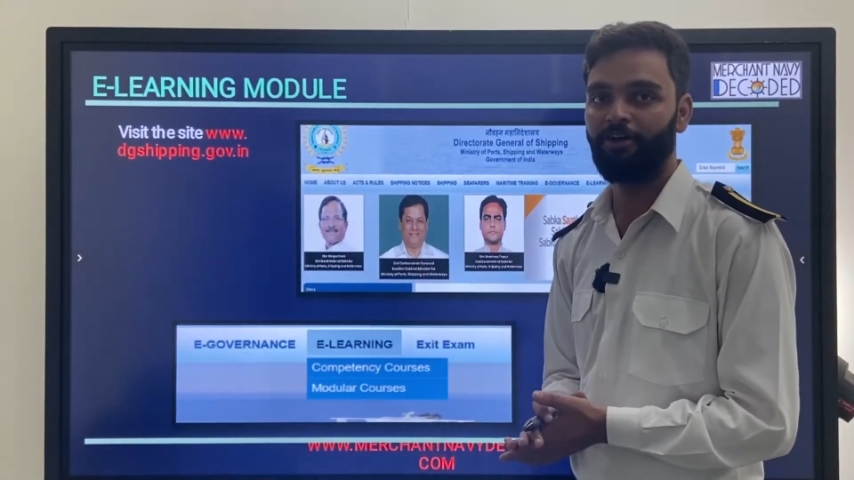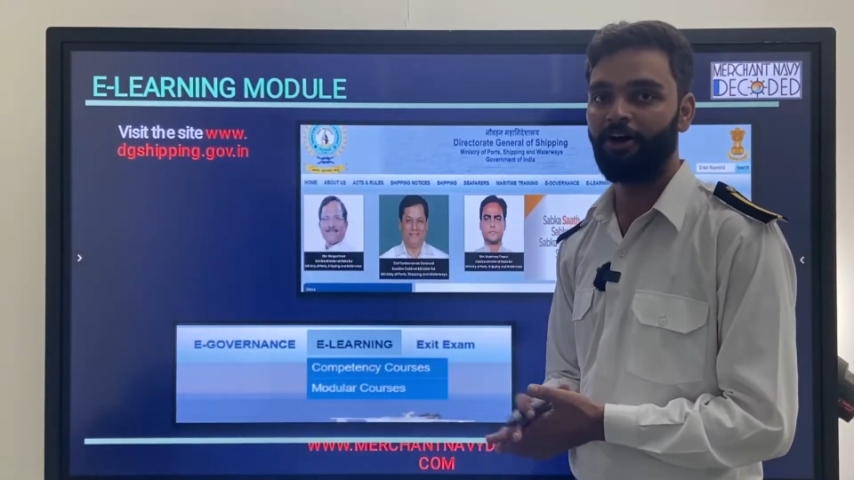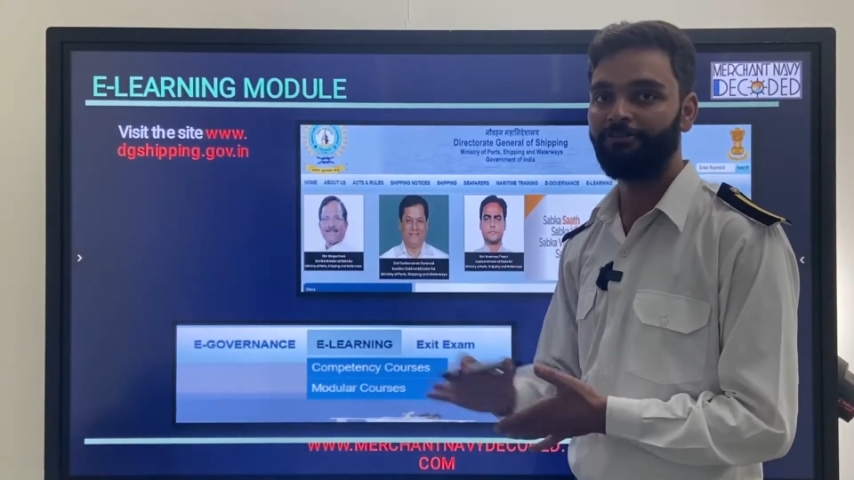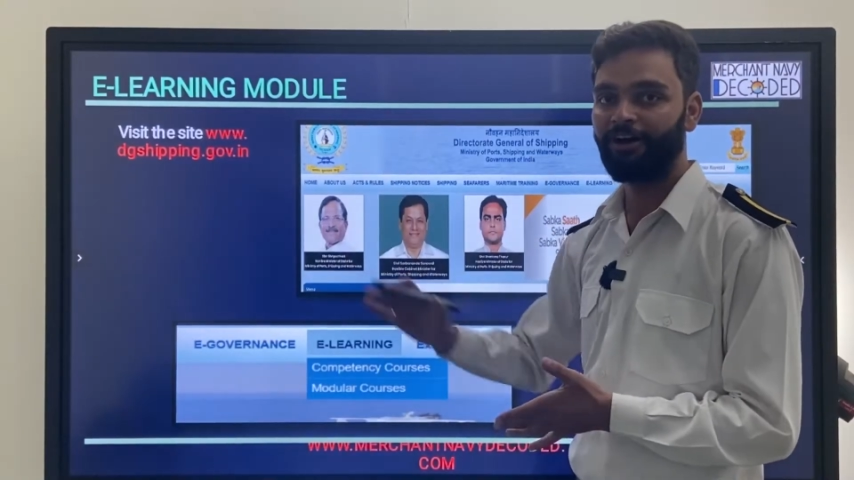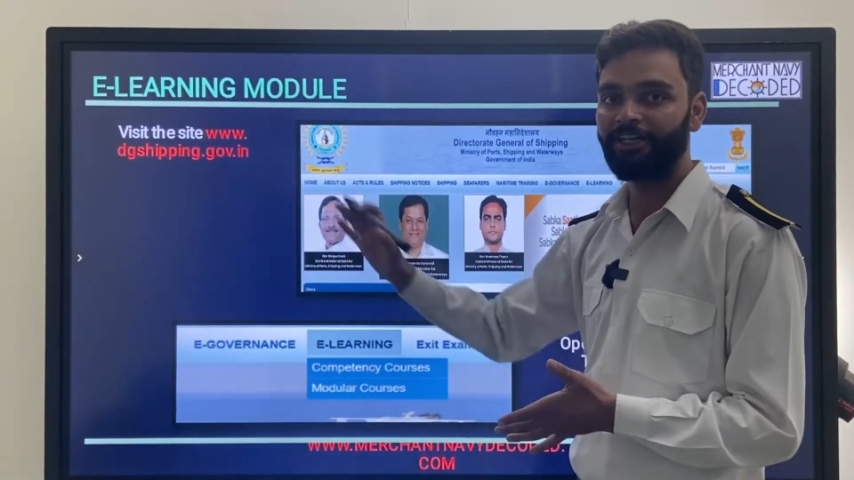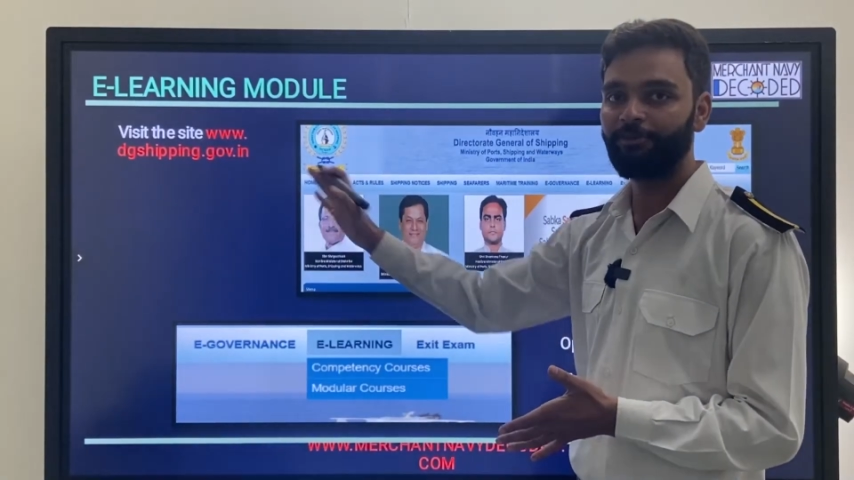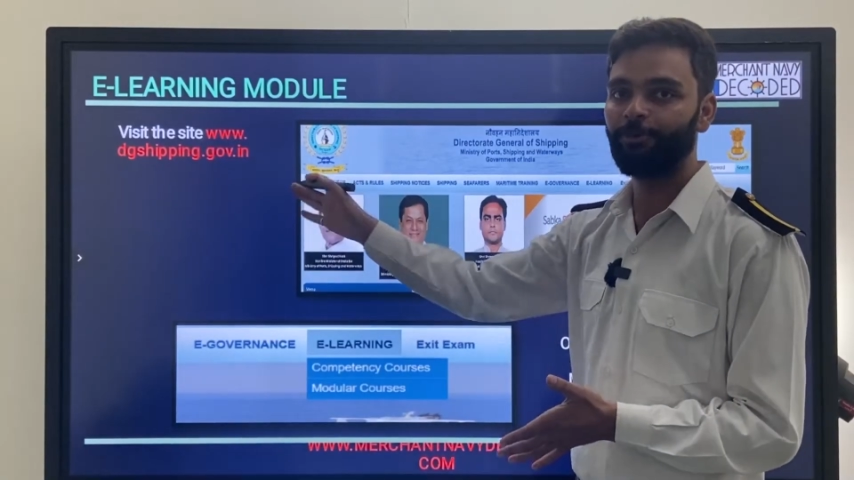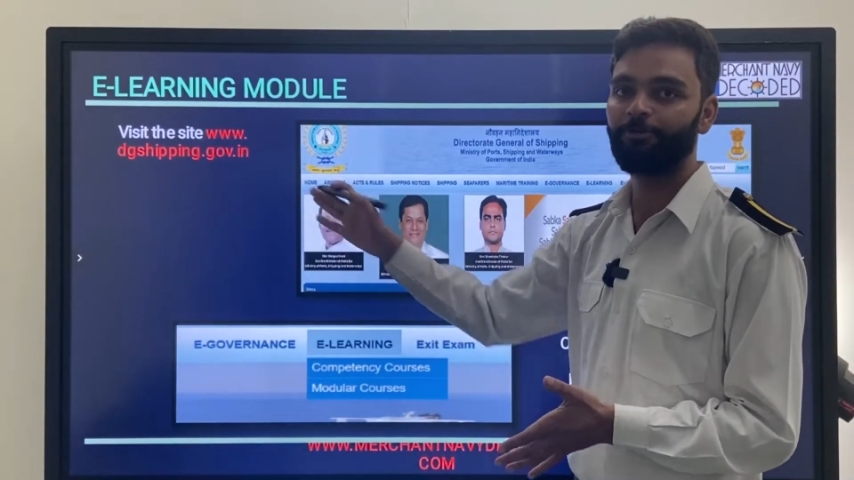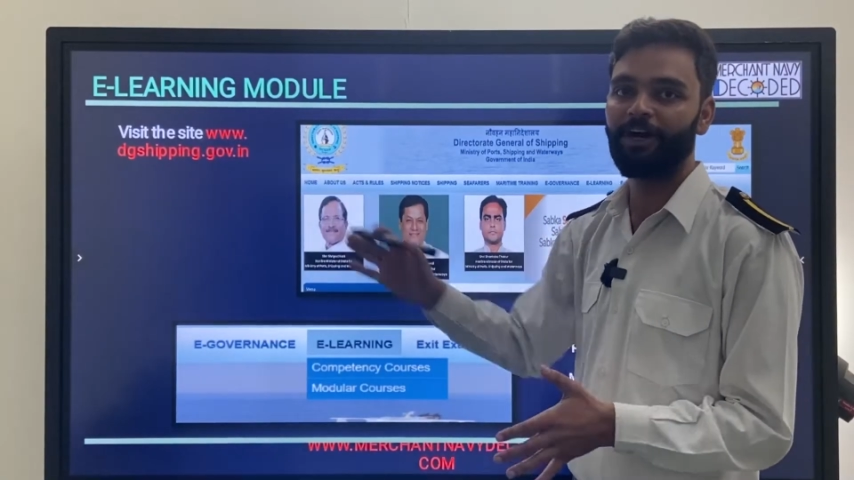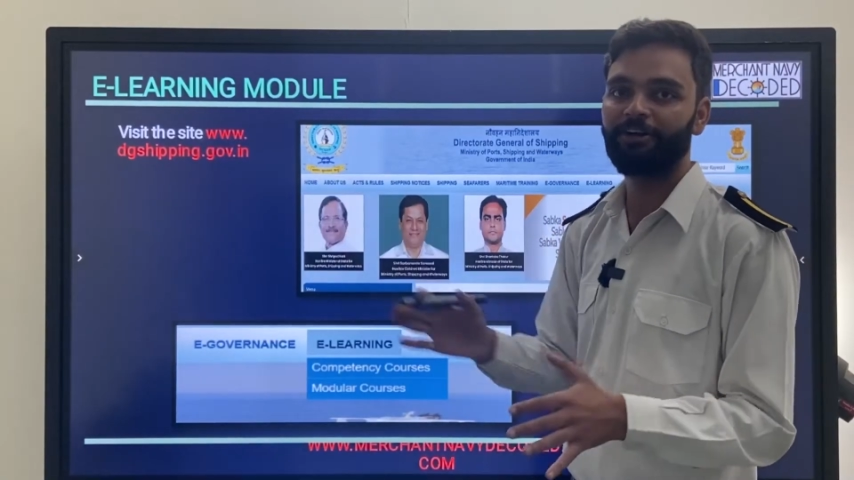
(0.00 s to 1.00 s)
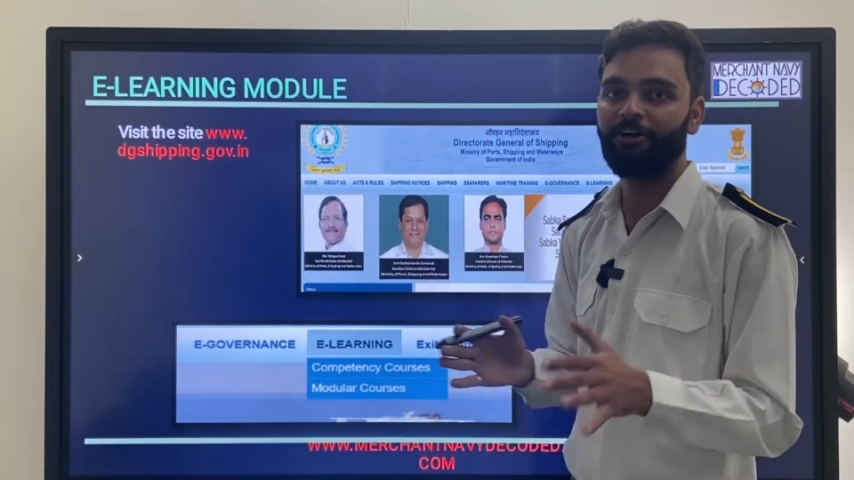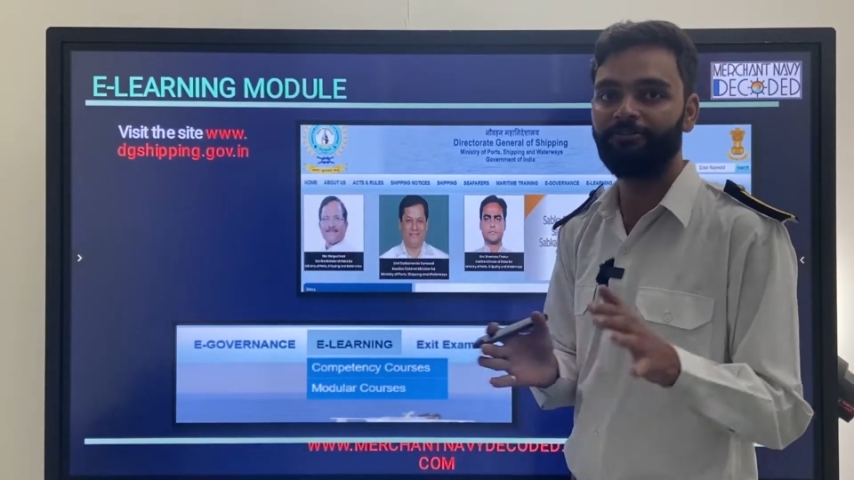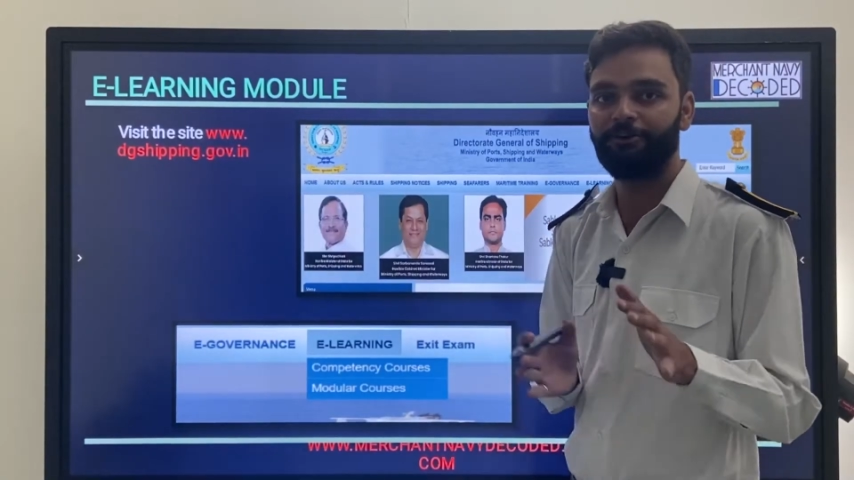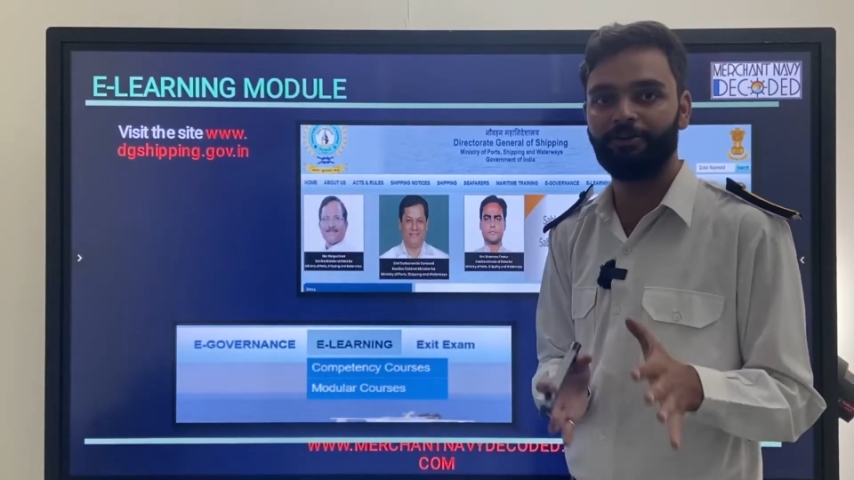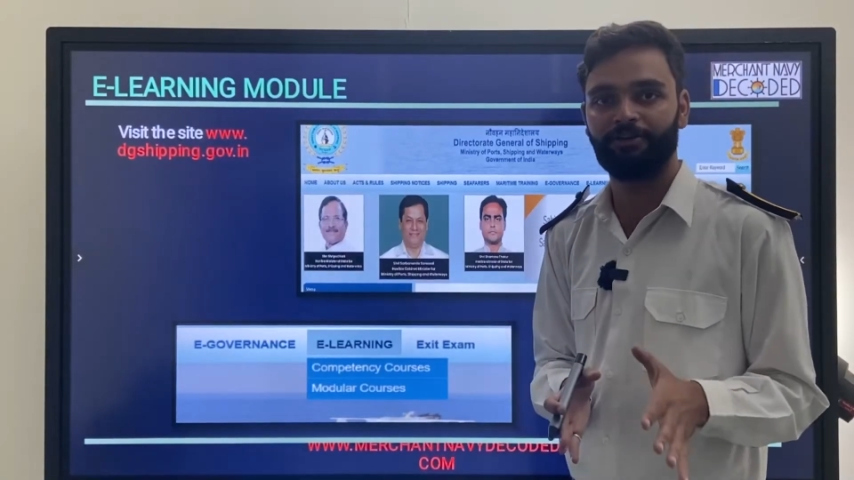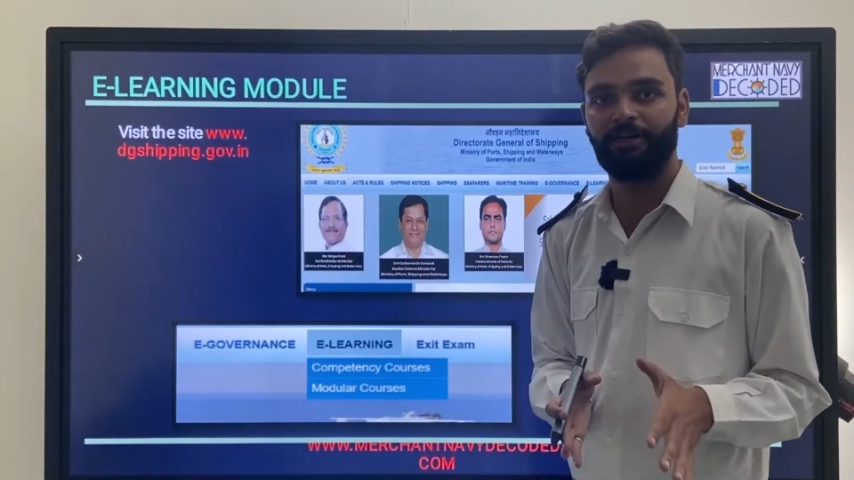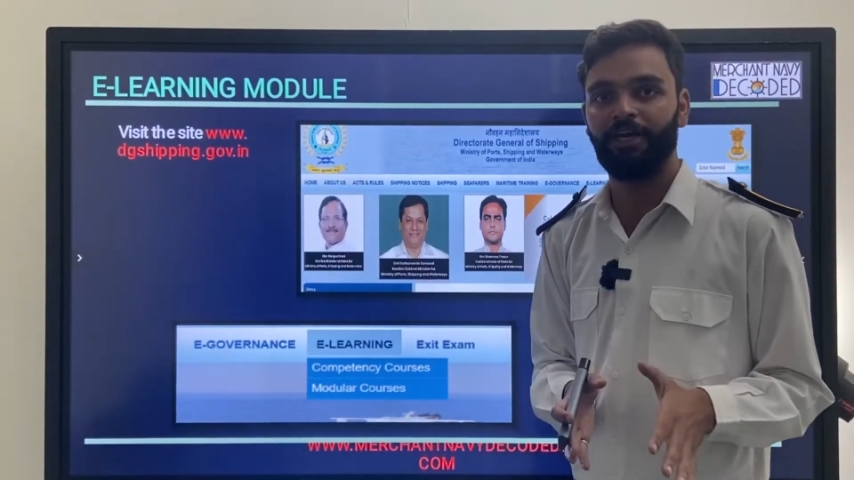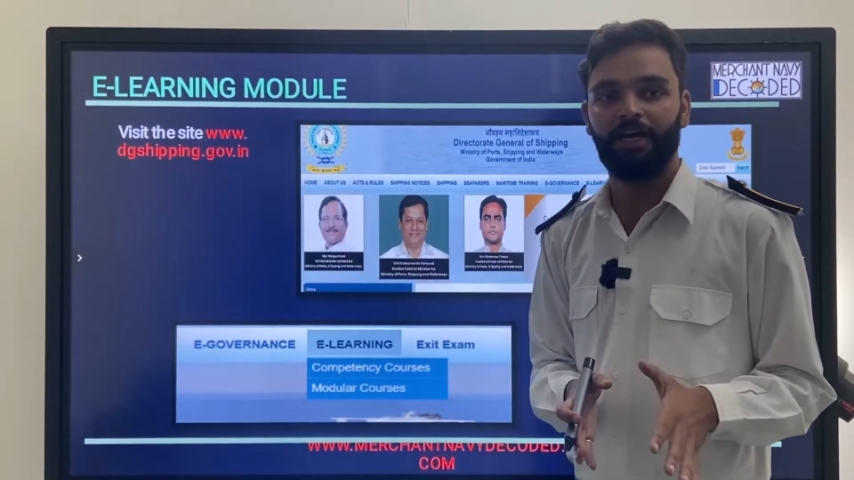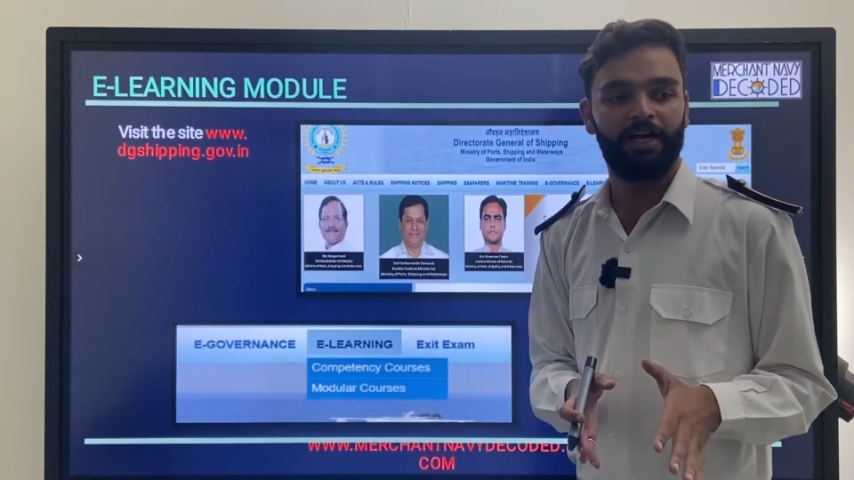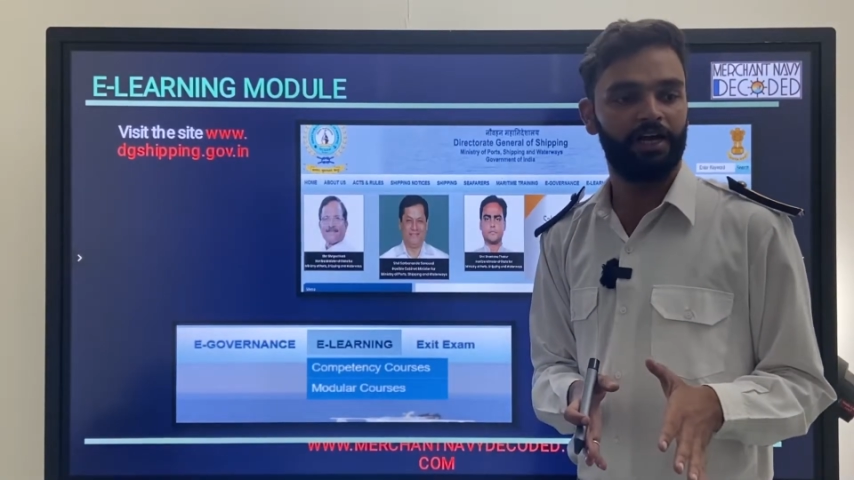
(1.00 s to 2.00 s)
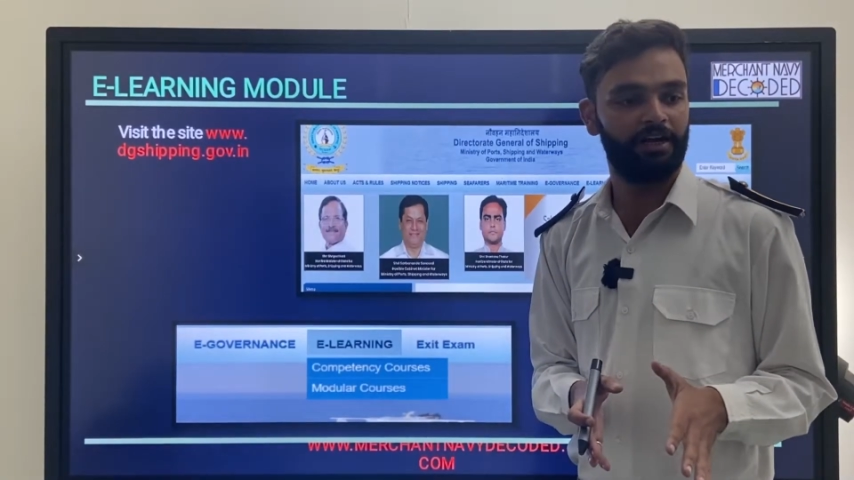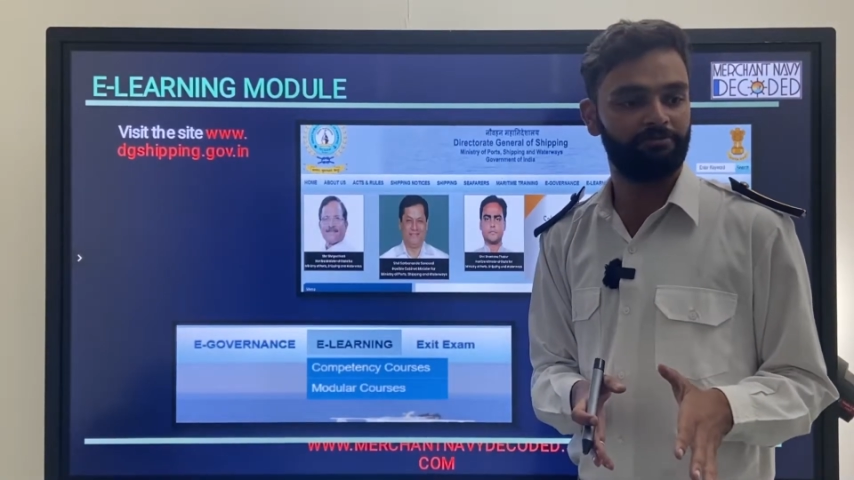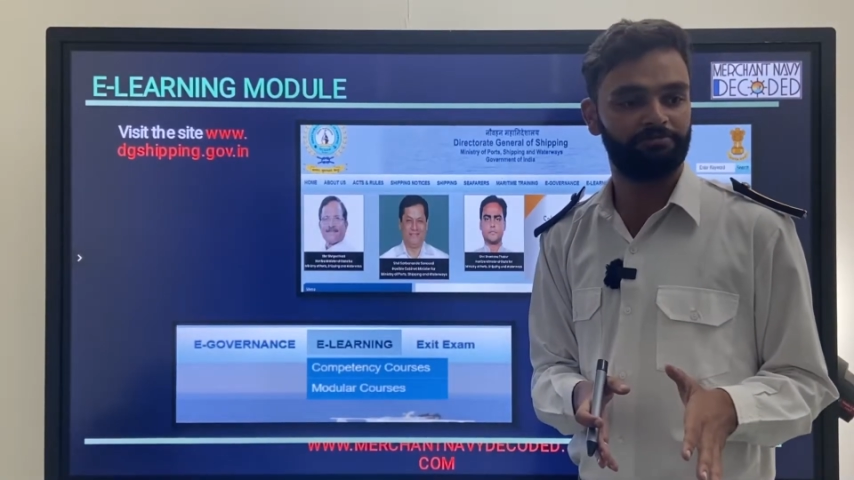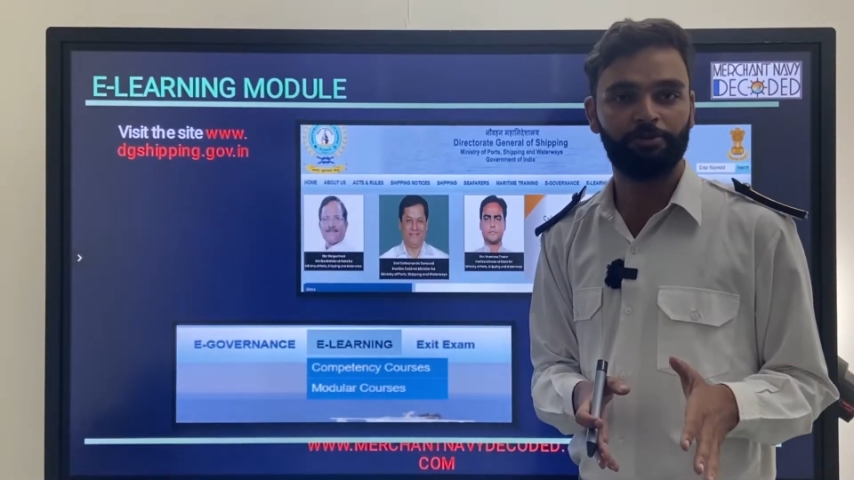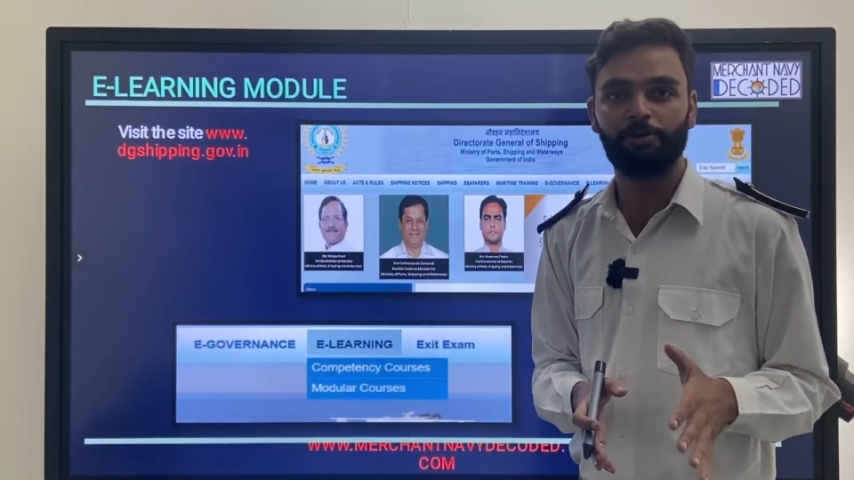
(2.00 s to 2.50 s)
or father bookmark of your uh,